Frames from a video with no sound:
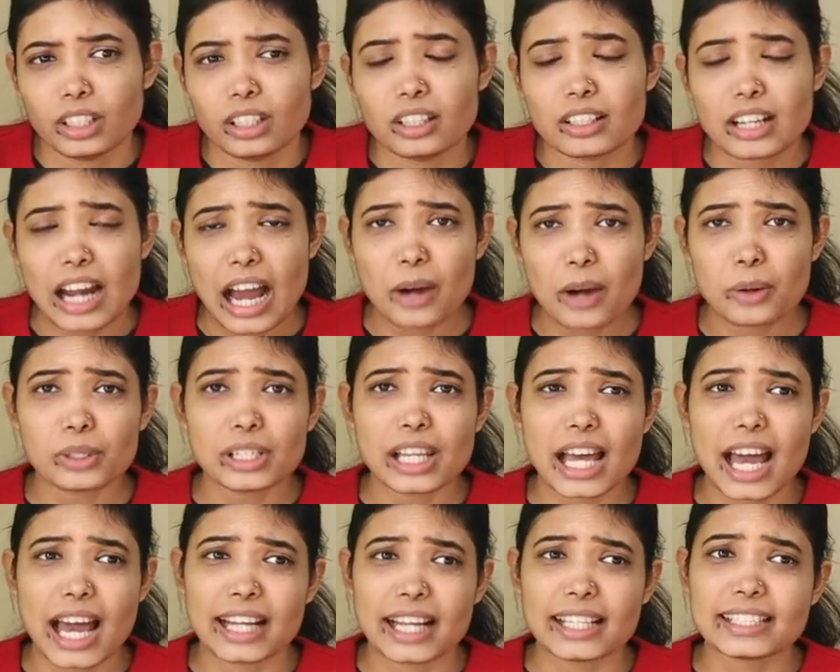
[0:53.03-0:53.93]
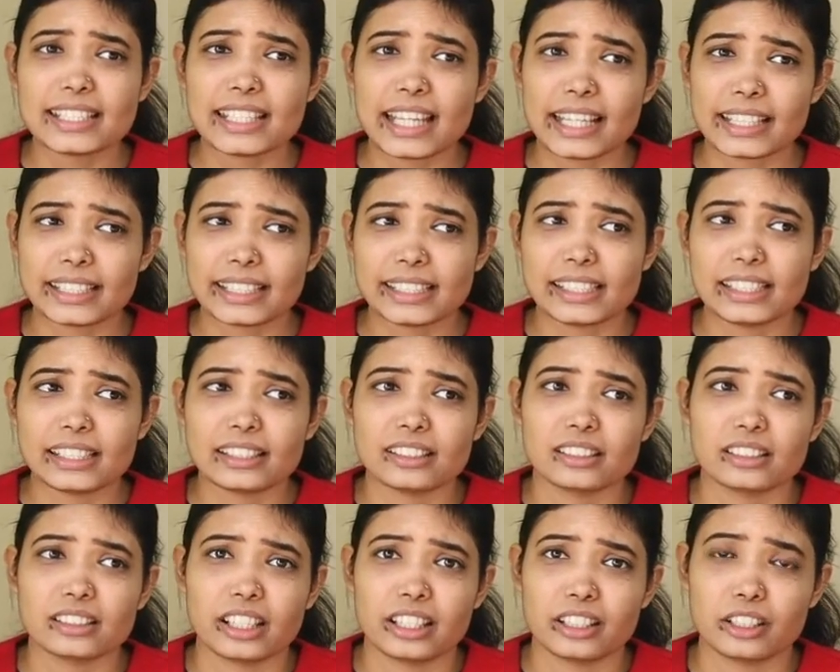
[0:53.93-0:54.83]
Rahul had settled
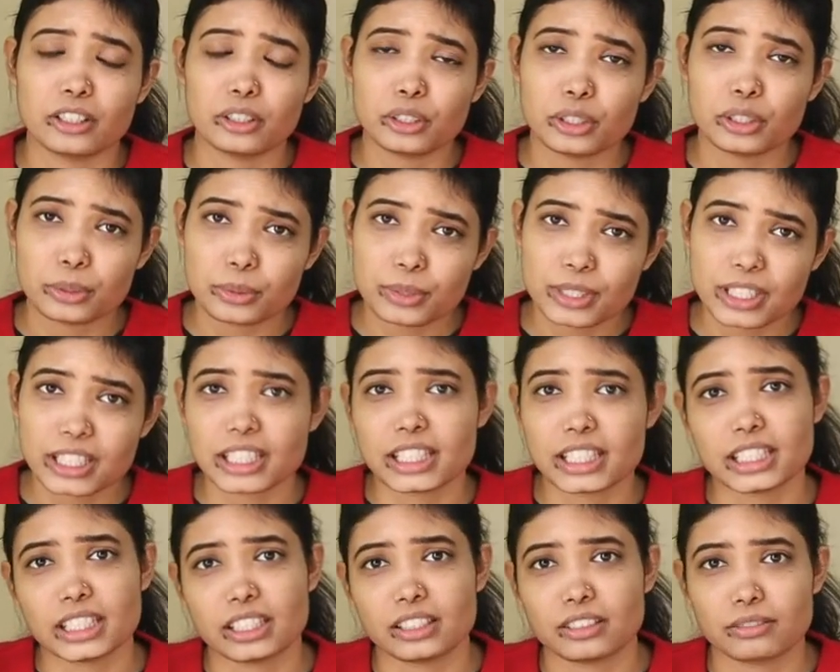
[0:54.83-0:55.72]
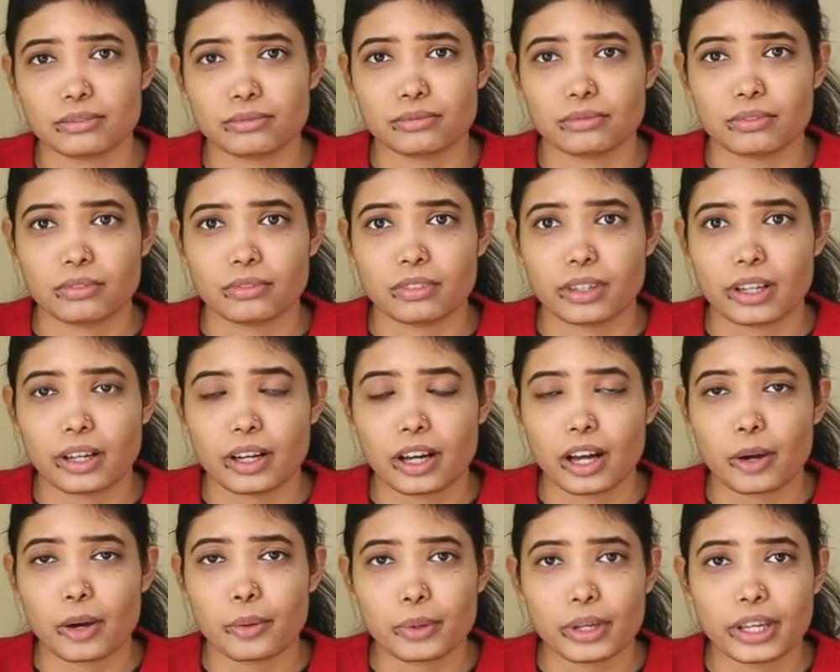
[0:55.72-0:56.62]
in a new city
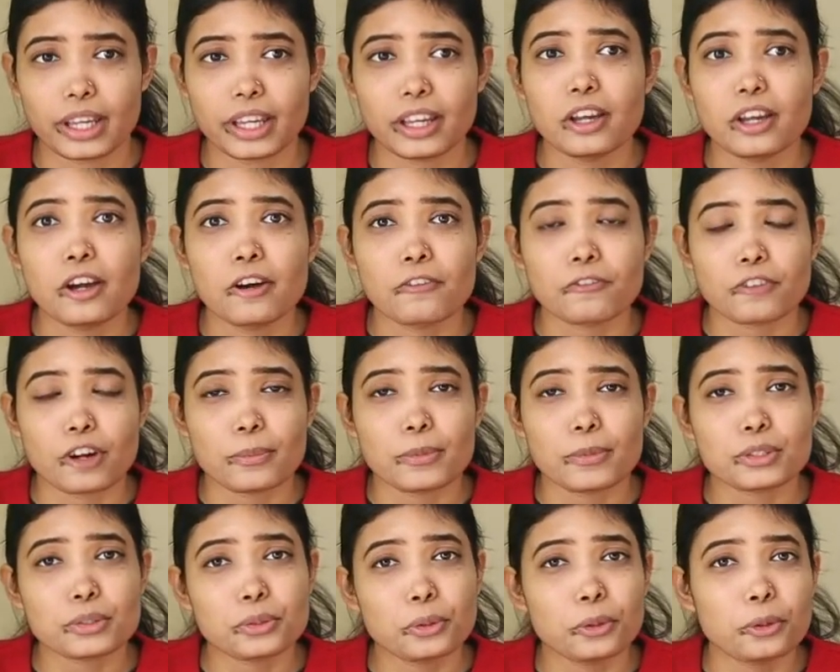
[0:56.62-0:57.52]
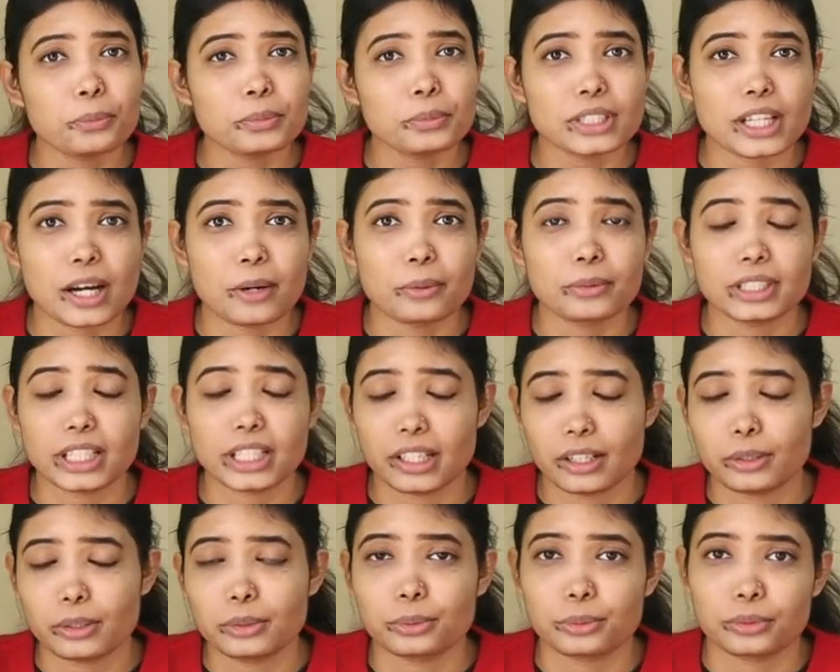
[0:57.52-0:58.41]
away from his hometown,
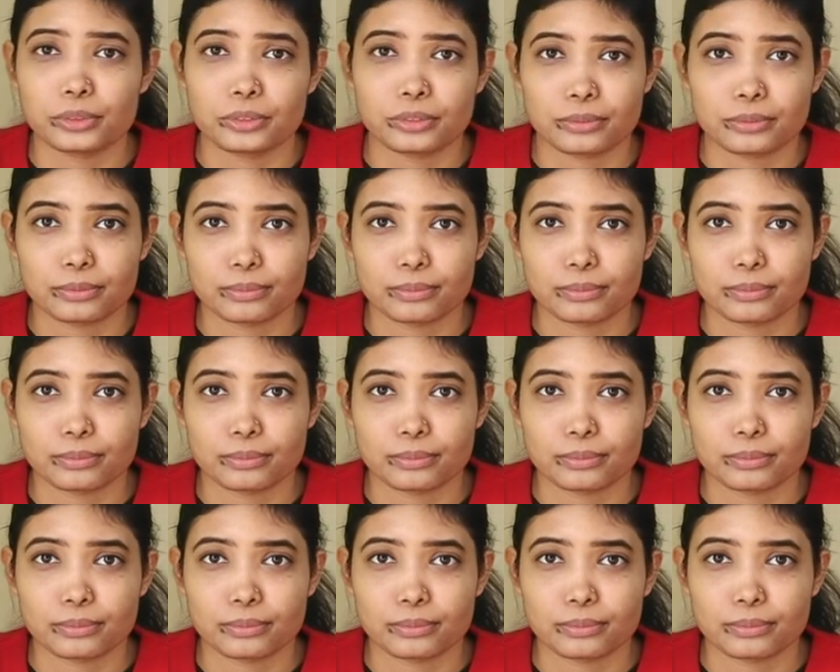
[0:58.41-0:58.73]
Dehradun.